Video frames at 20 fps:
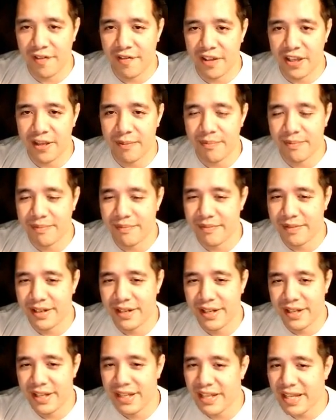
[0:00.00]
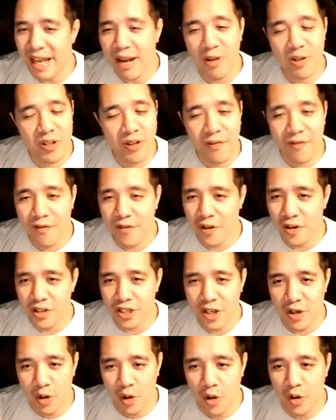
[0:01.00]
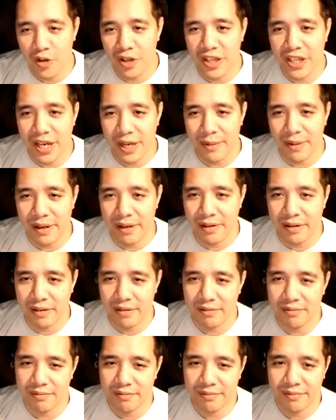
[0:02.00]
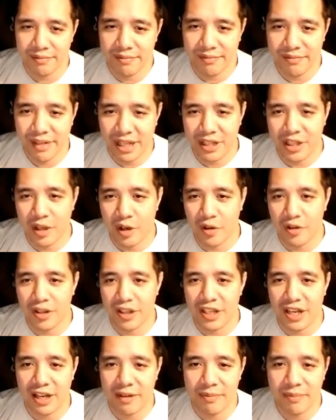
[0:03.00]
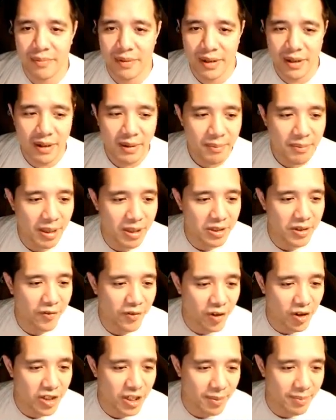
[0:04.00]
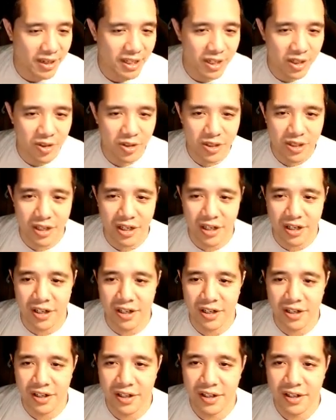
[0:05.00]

team. That was the first and only time oh, not the only time. That was the first time I used Chloe.